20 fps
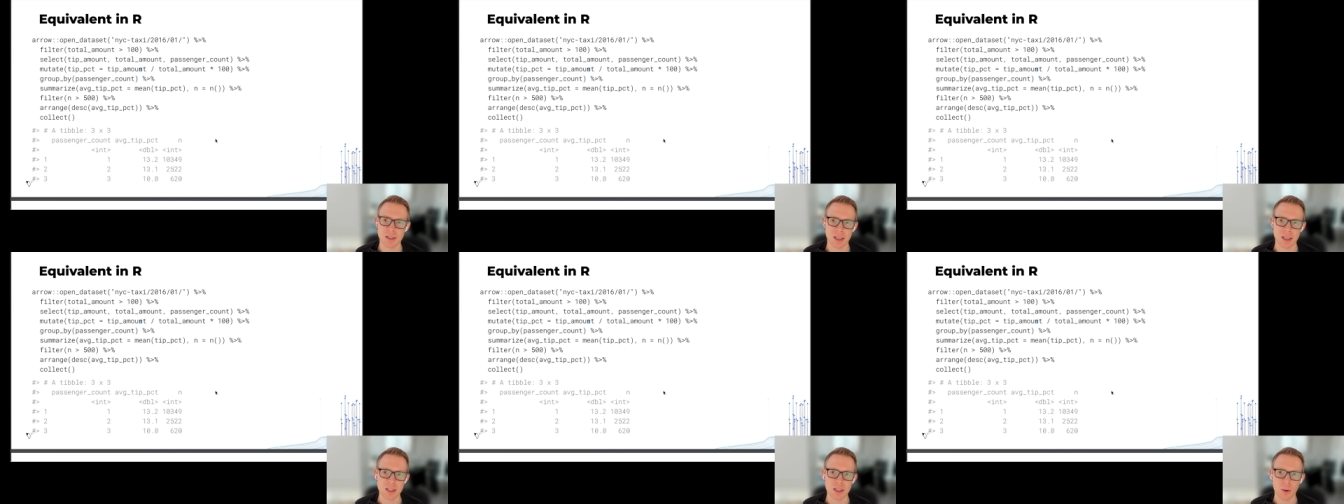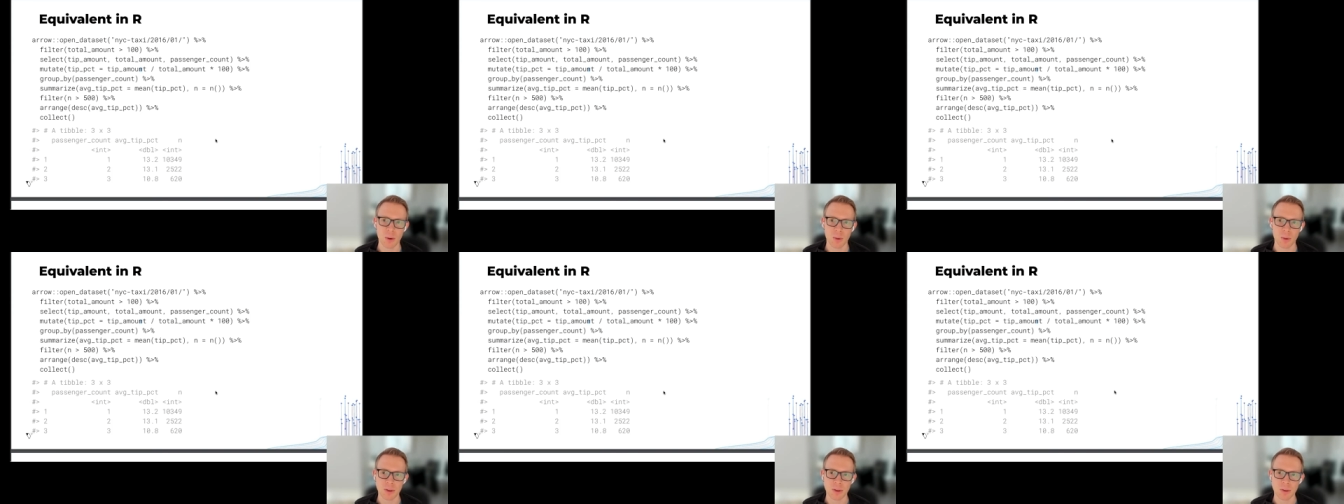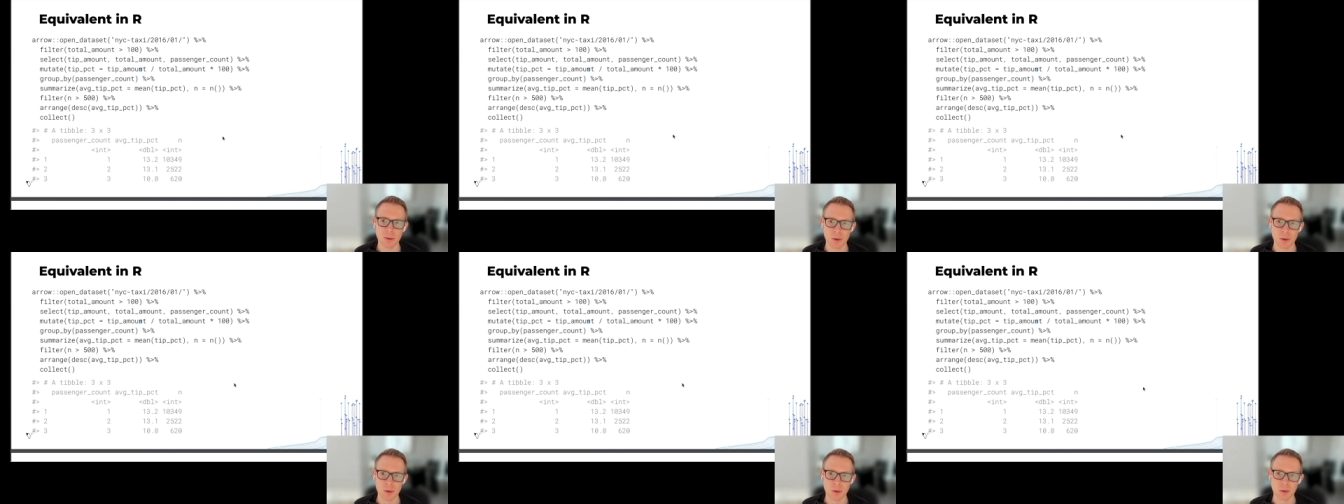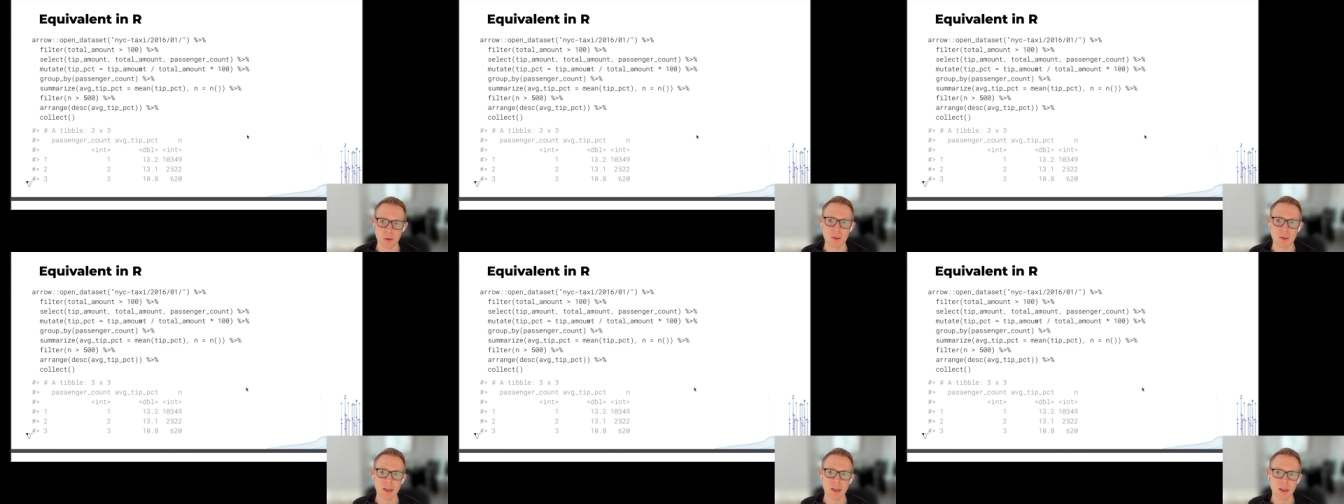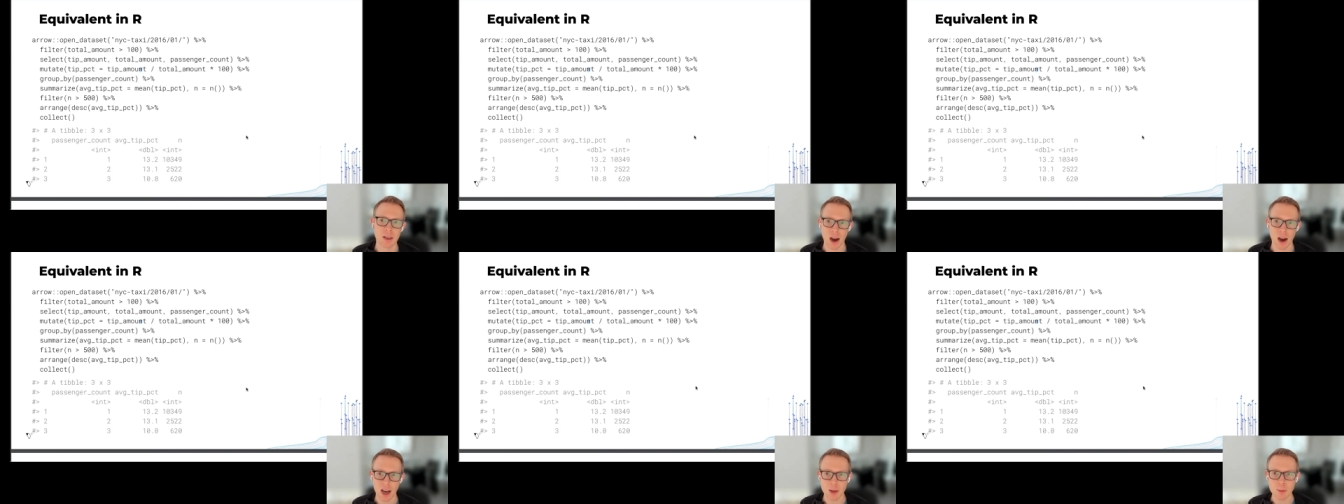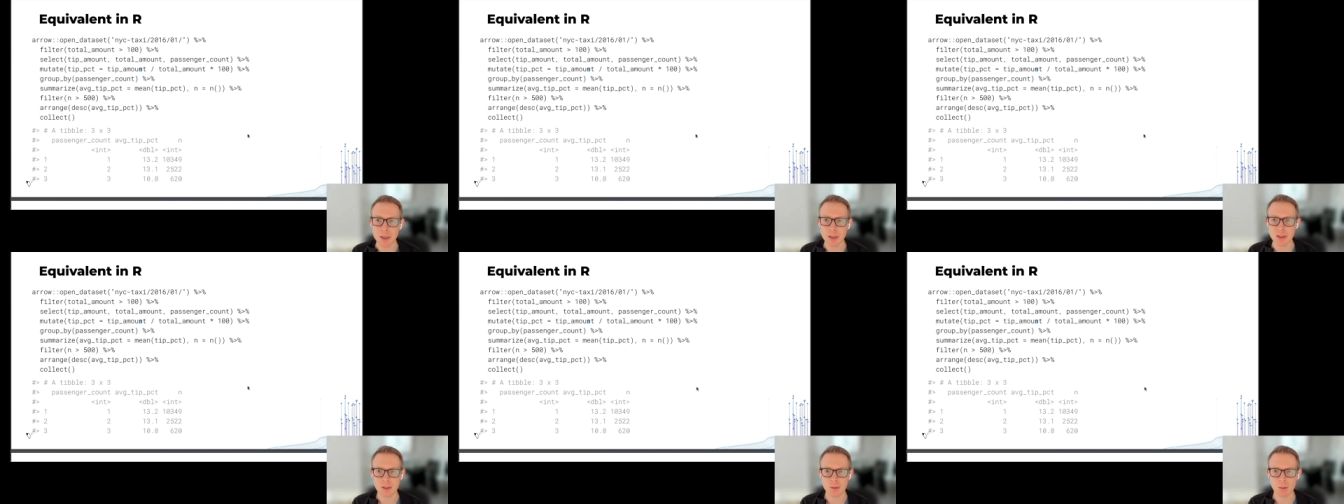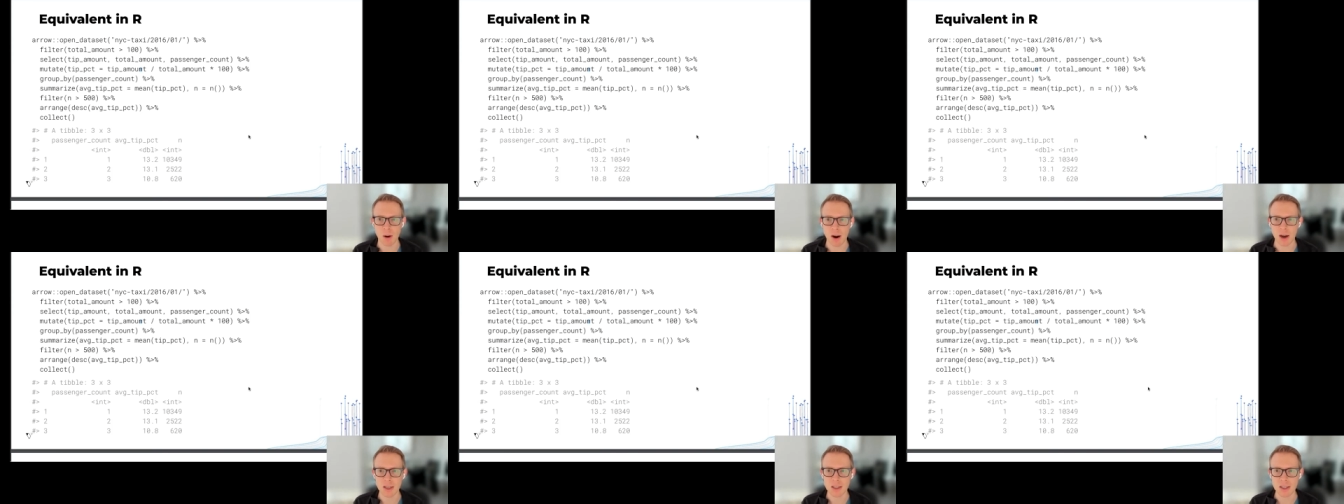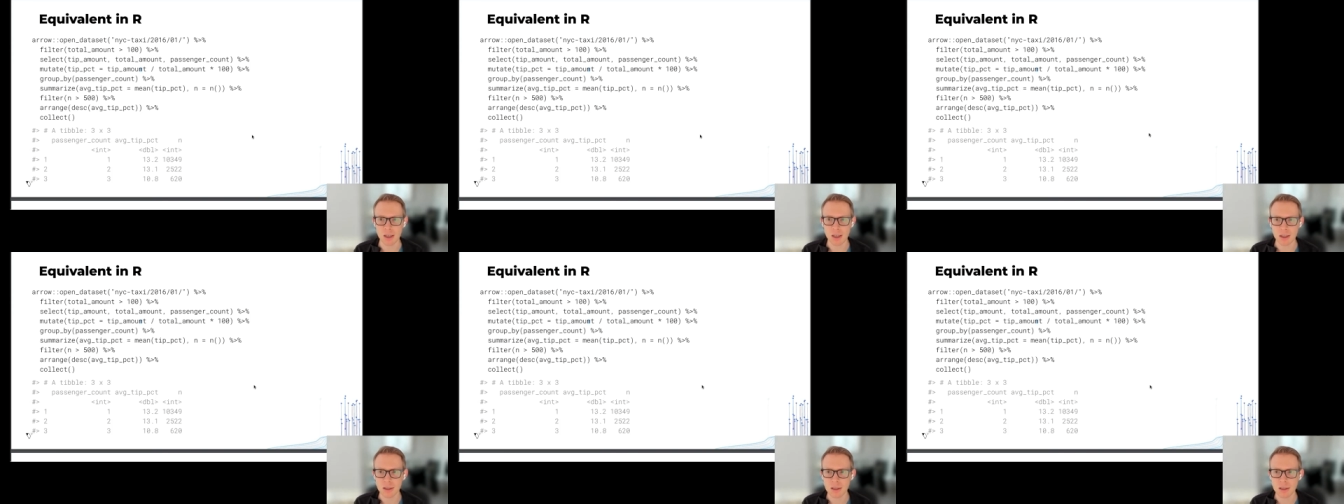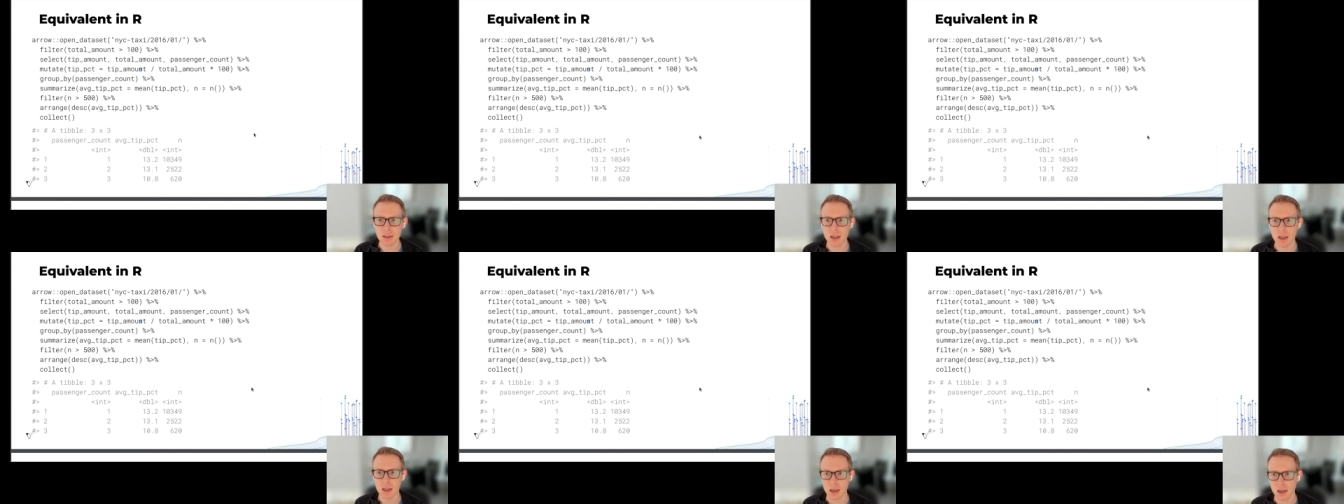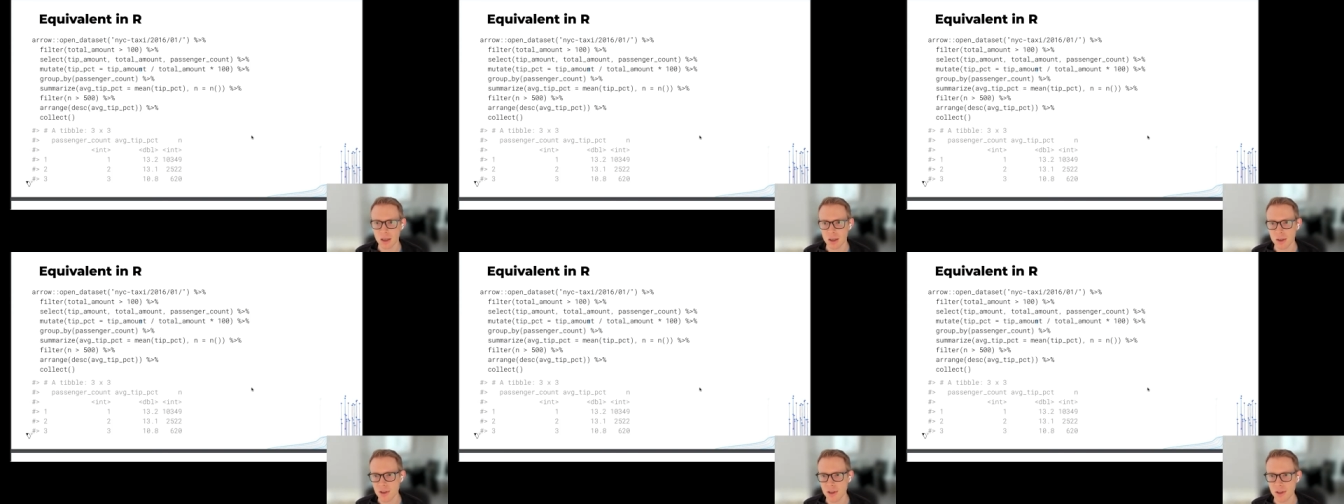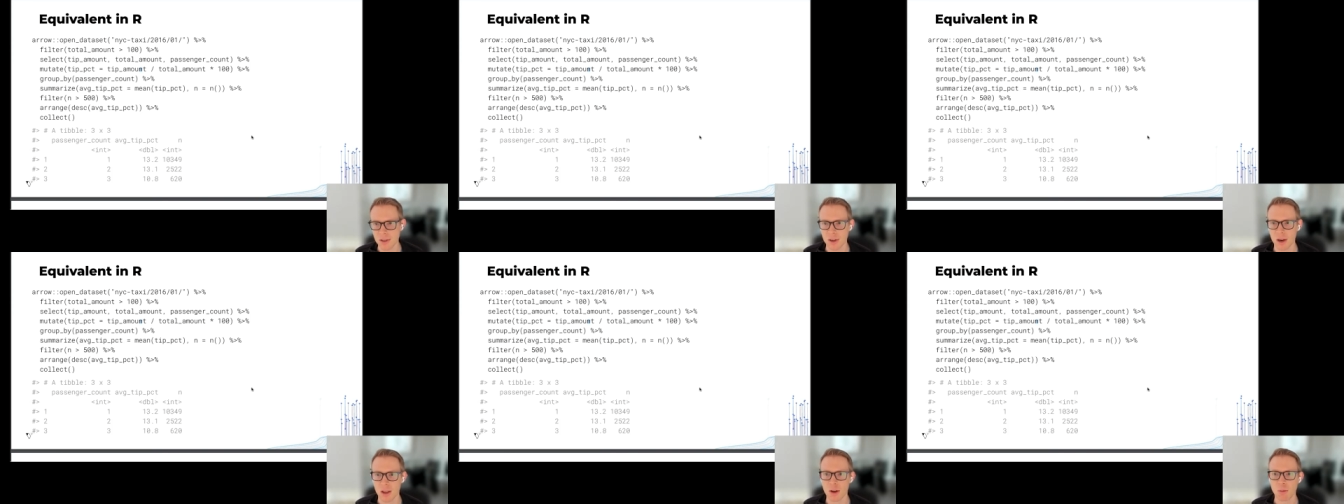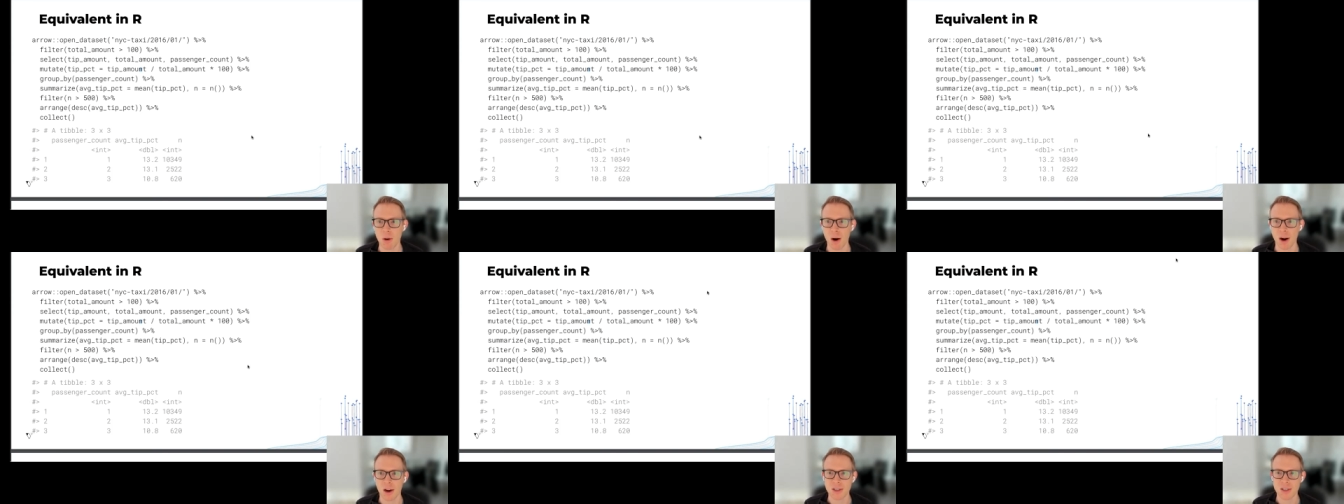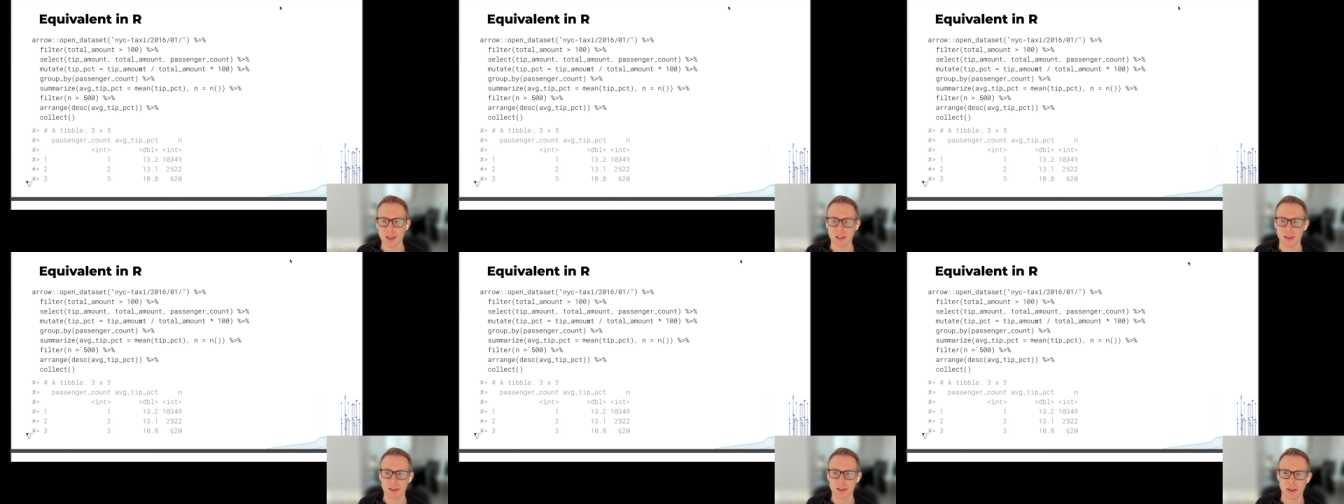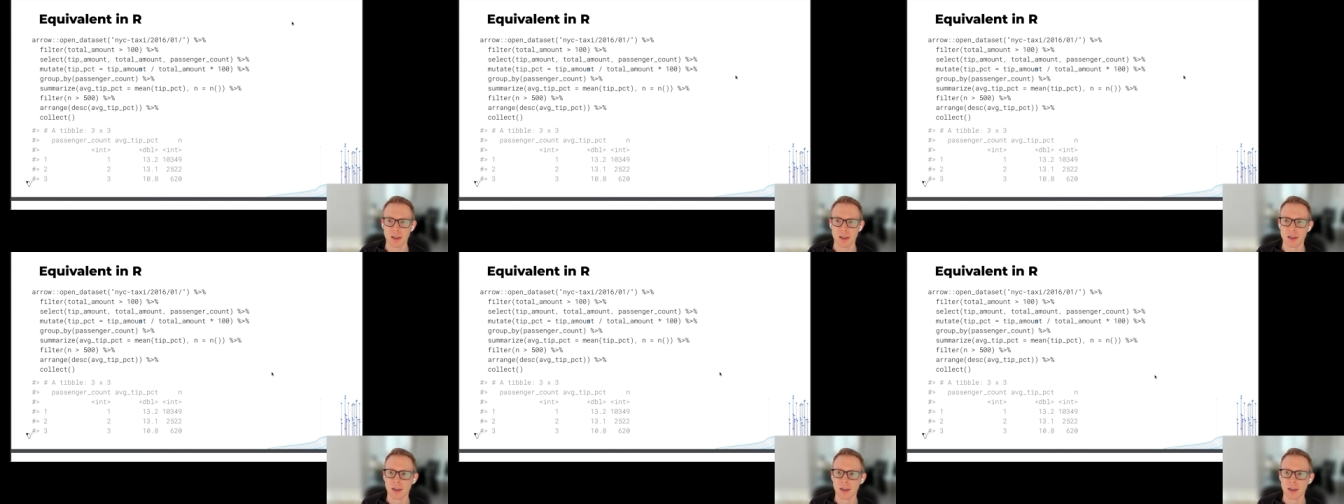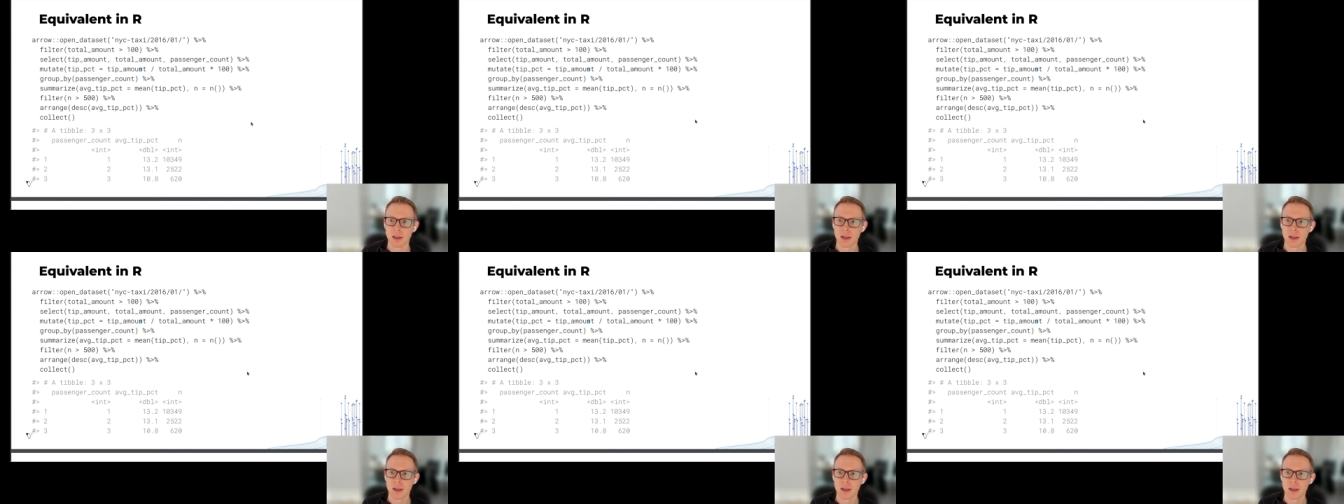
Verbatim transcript: That's going through the IBIS project, uh, which is another project that